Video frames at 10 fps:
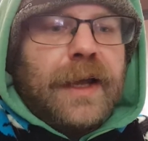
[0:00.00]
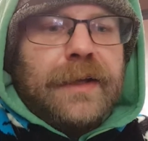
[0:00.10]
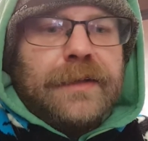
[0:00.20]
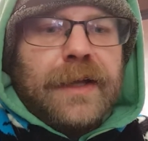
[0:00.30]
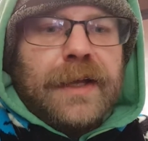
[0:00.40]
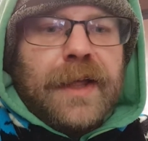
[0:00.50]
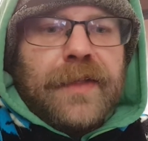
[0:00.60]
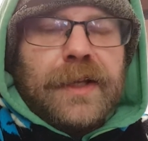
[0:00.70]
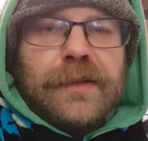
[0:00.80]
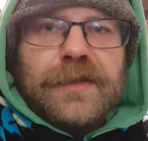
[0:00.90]
and
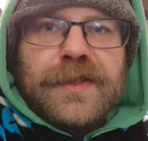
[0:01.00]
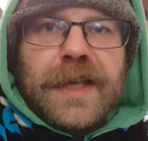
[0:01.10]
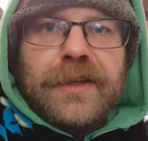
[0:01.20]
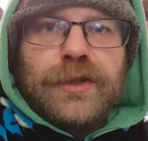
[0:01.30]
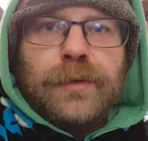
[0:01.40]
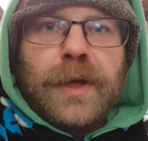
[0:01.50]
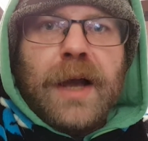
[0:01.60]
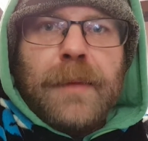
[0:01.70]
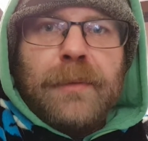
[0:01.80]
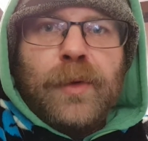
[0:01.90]
another little section will
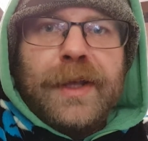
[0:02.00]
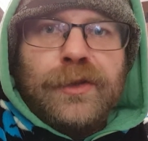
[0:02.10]
come up where